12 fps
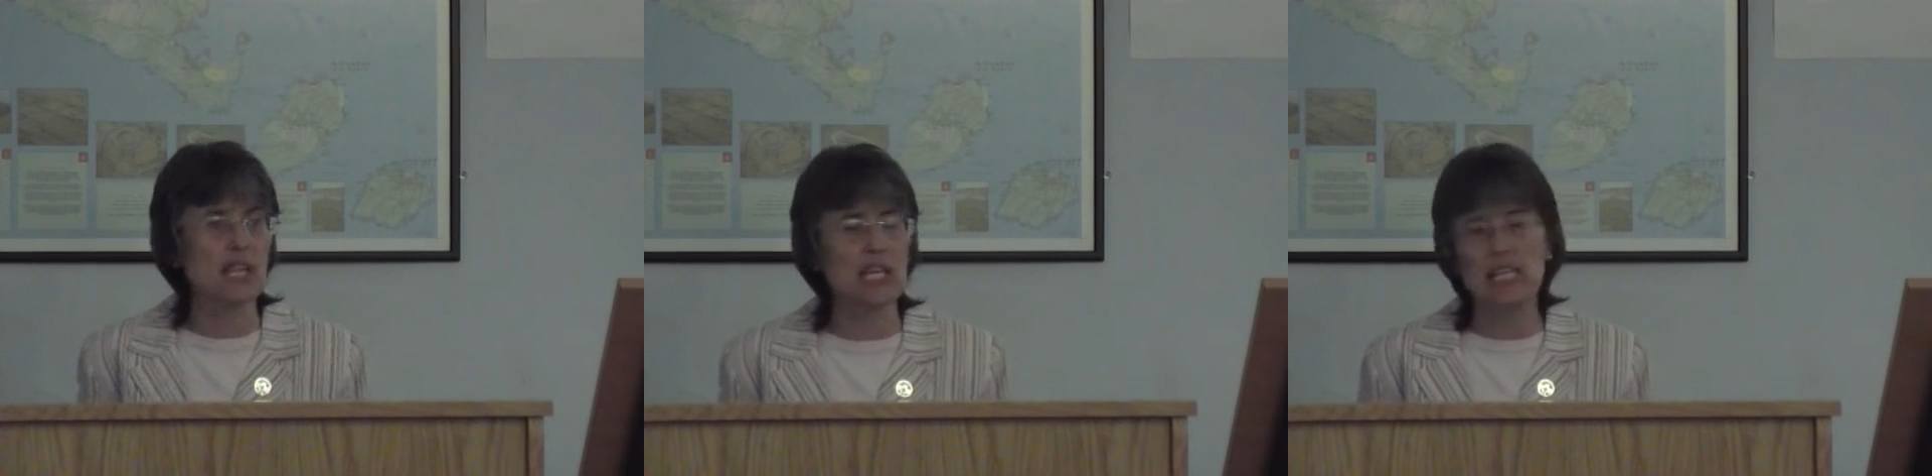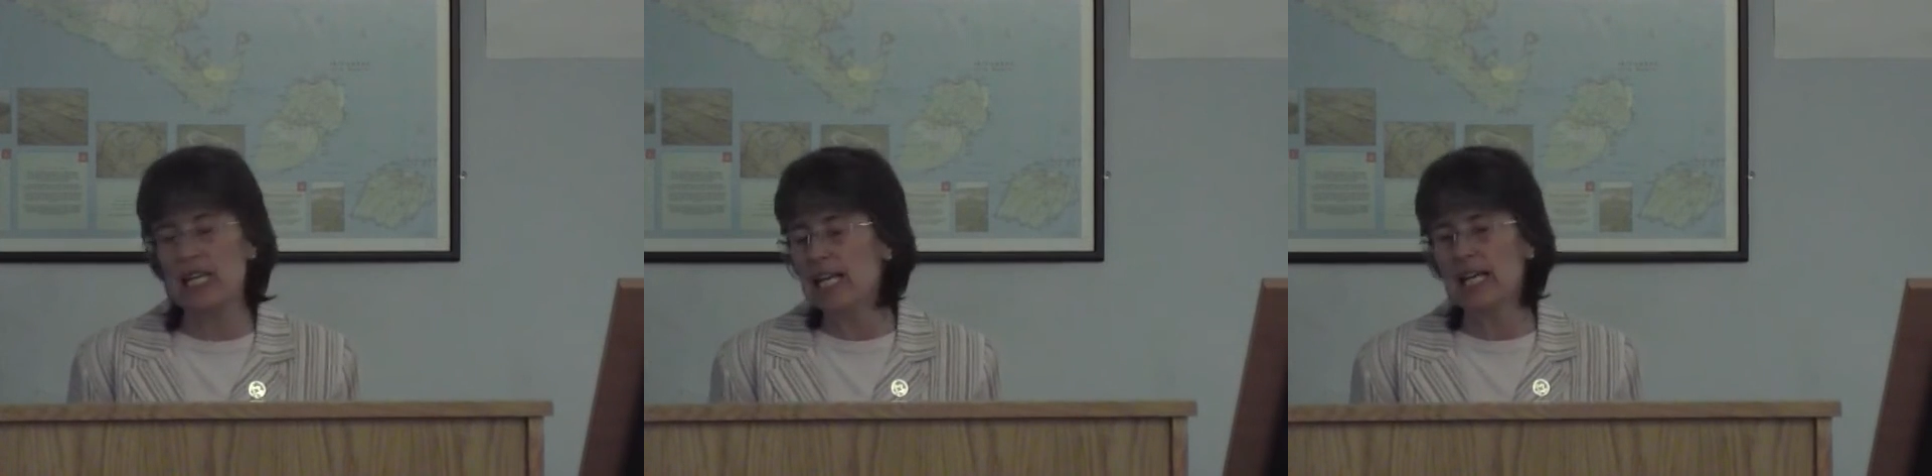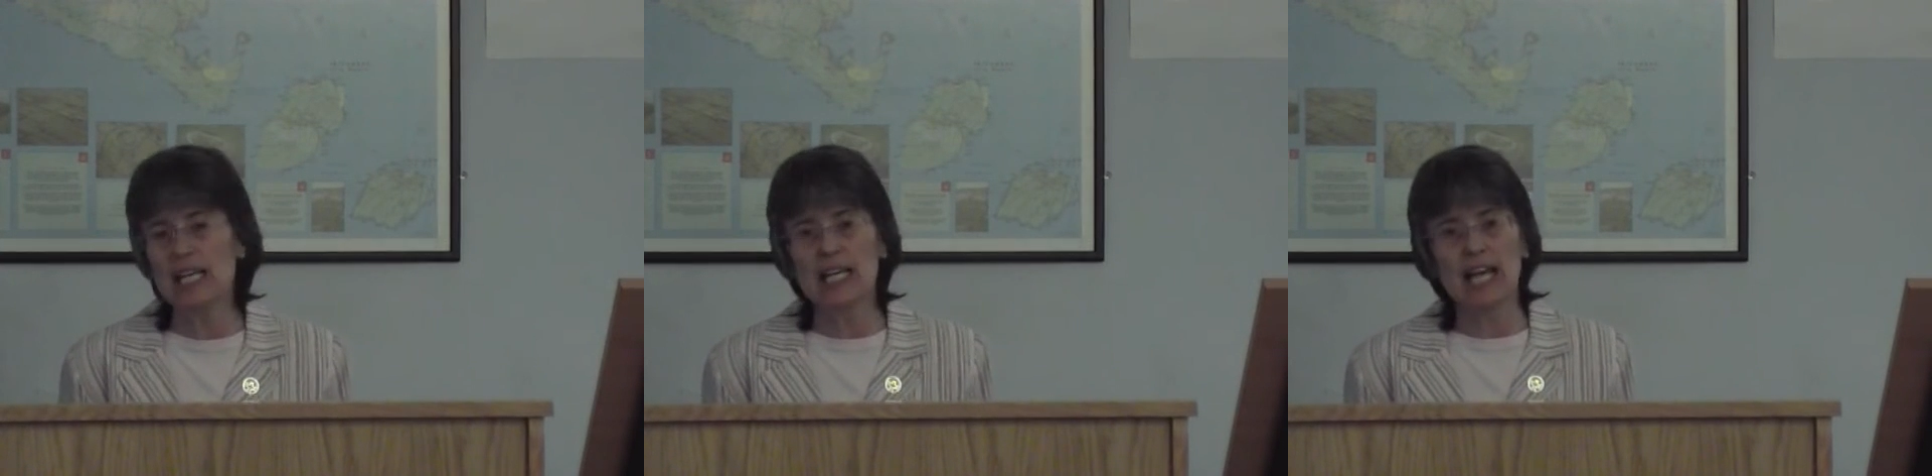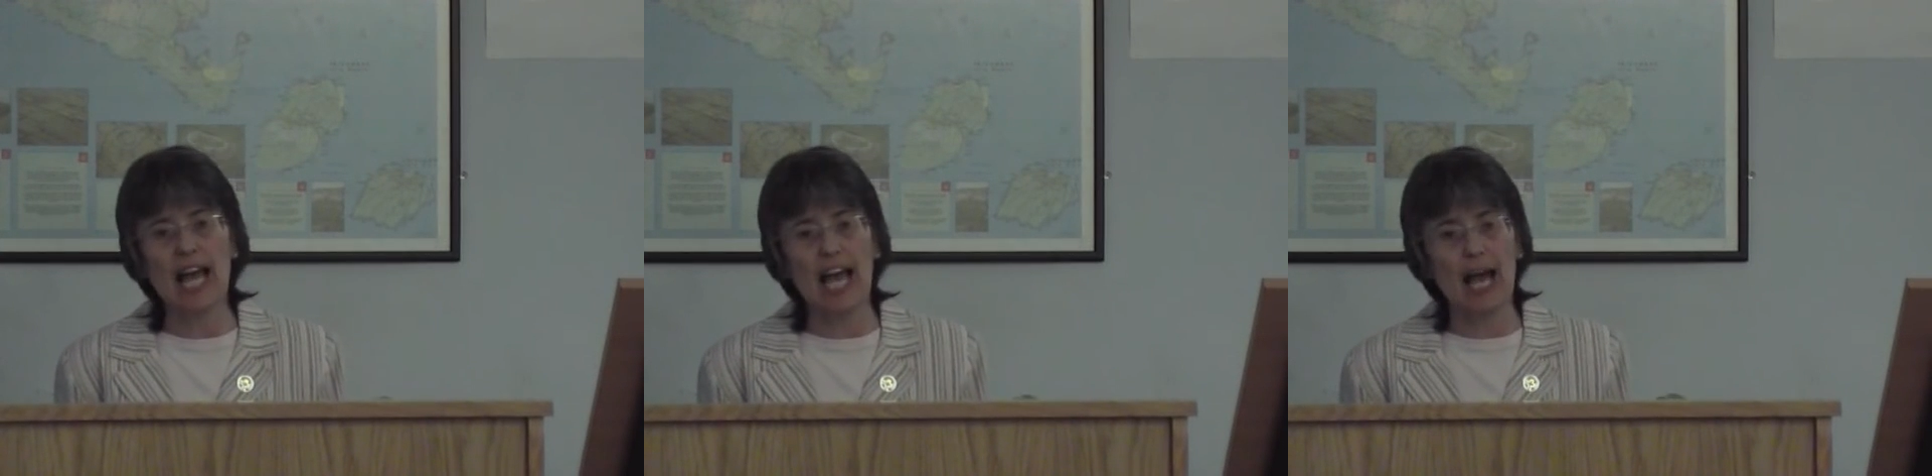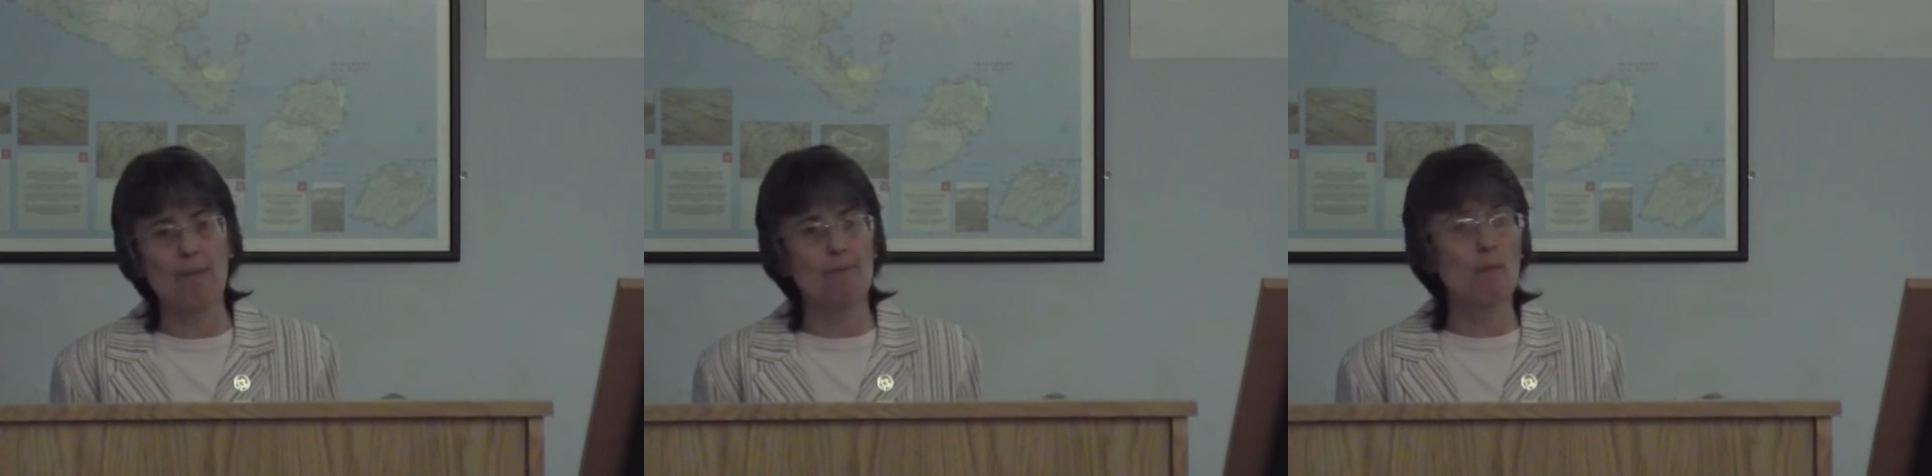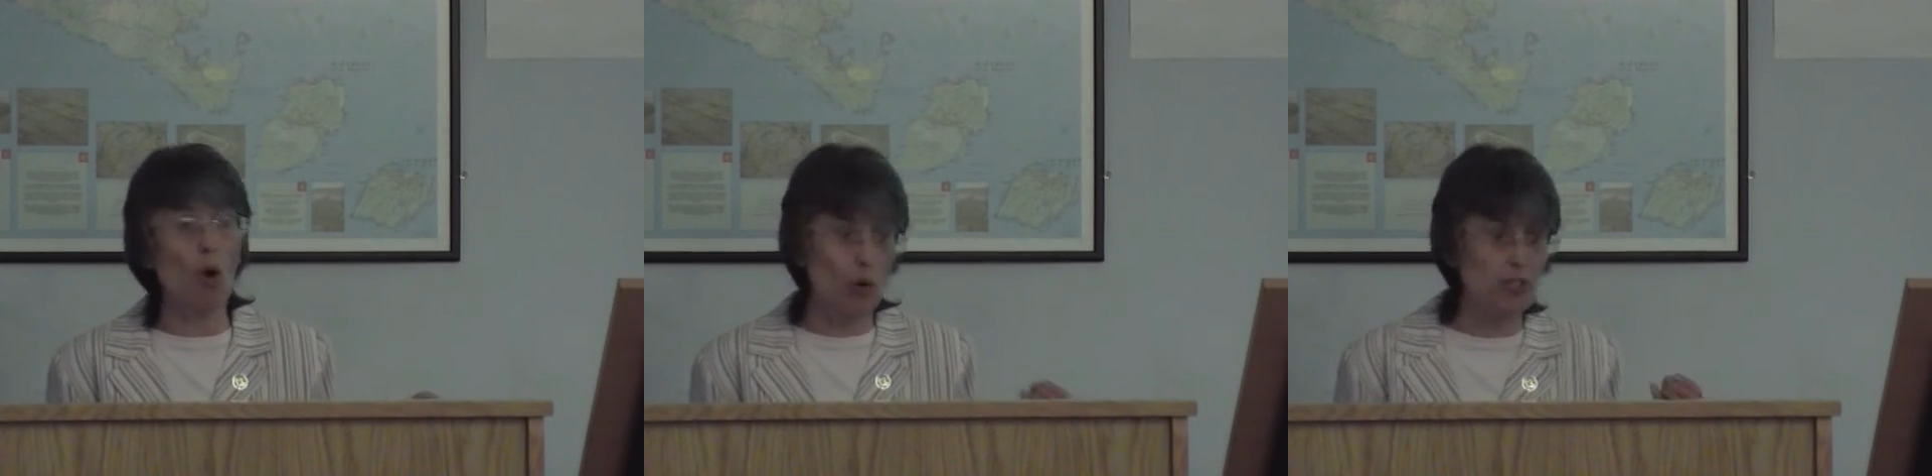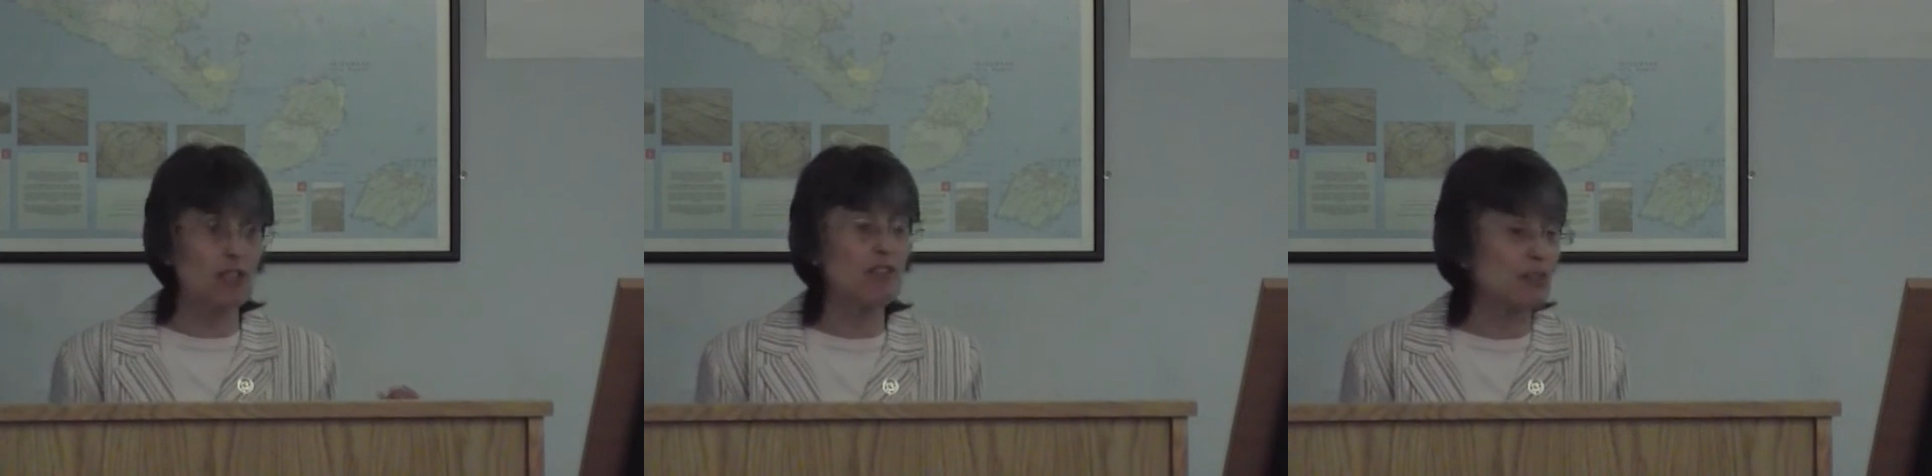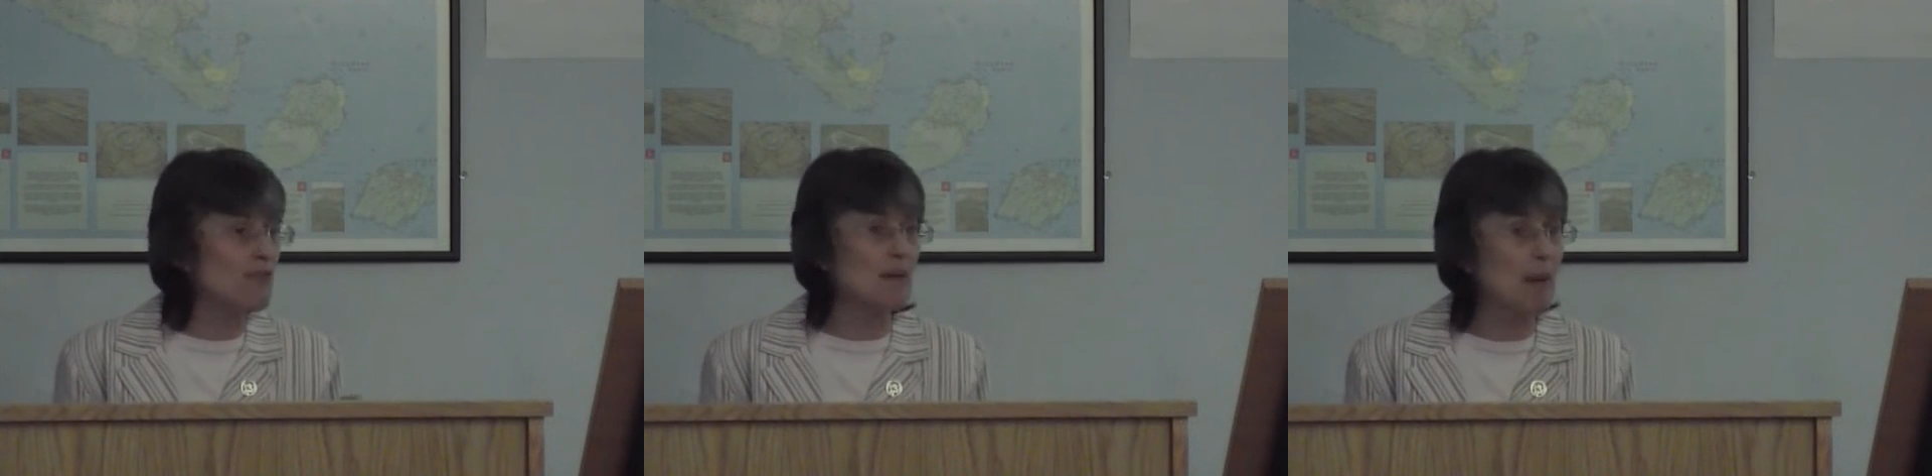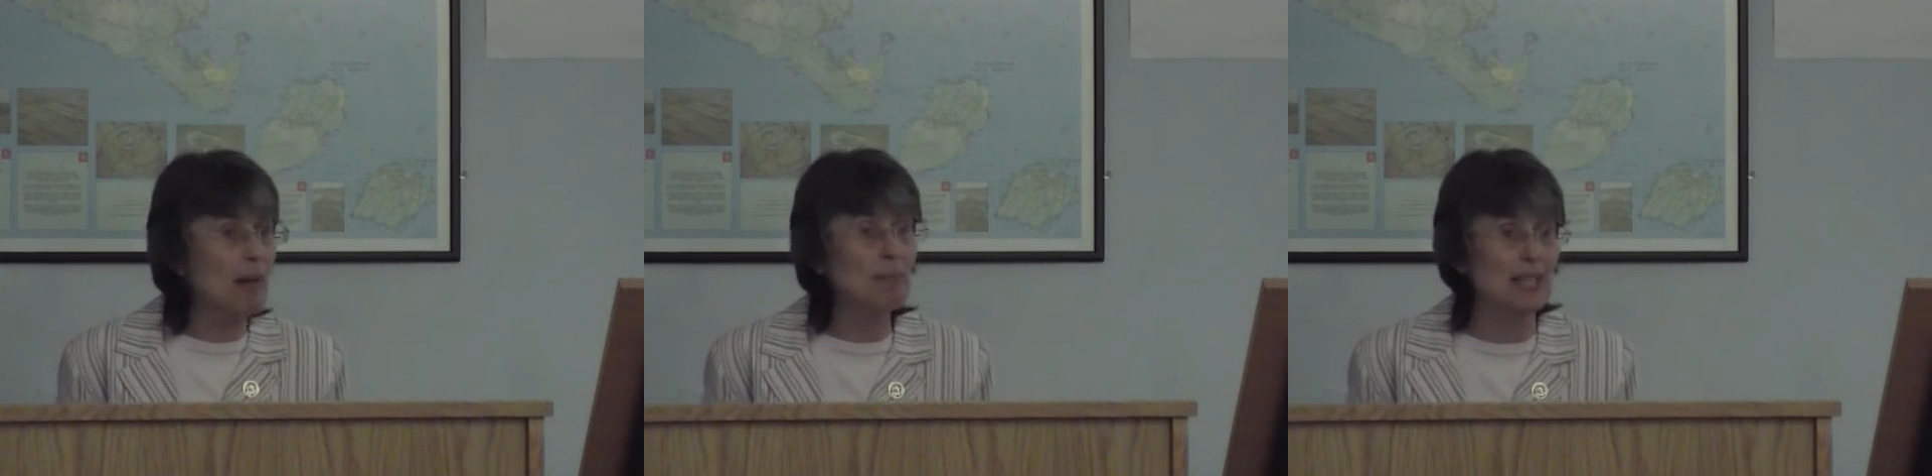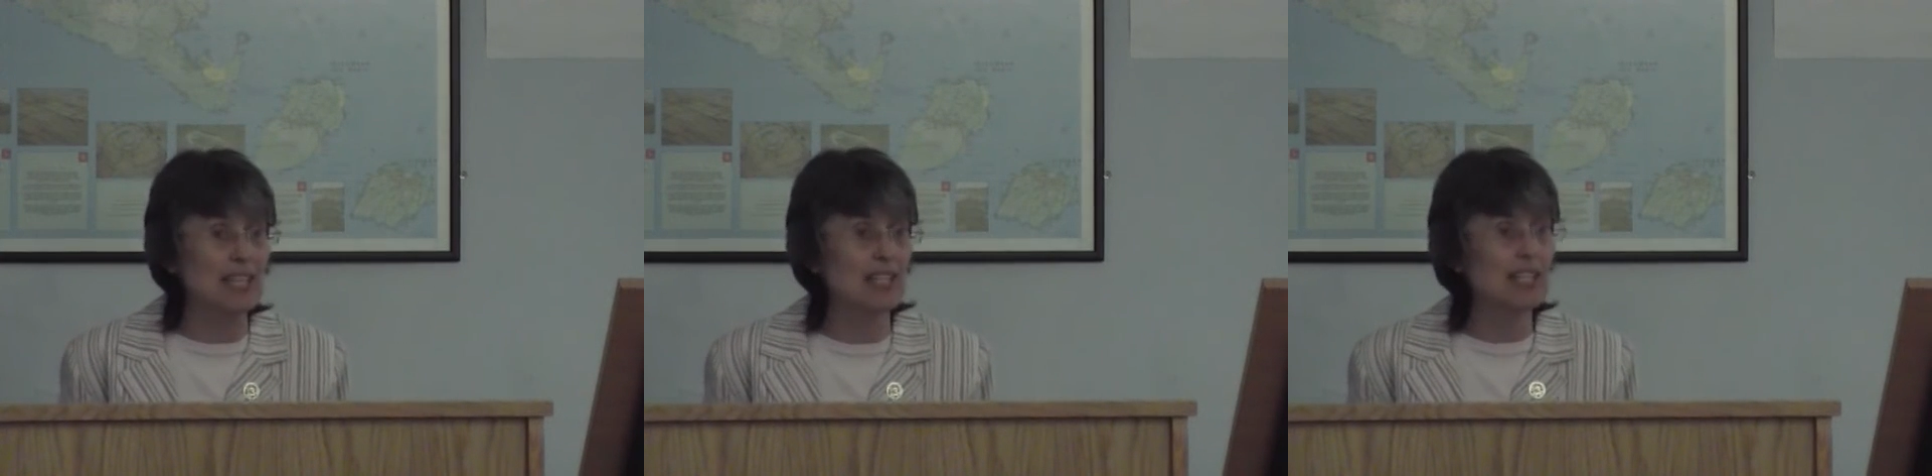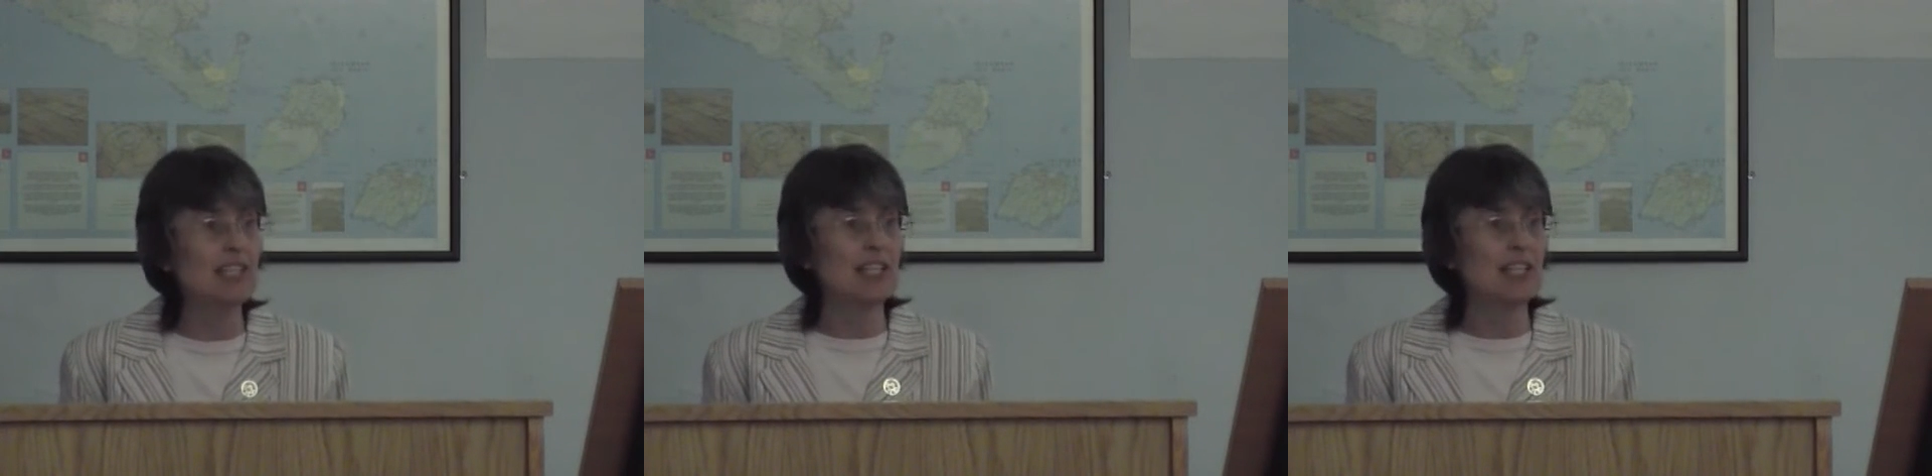the survey mapping.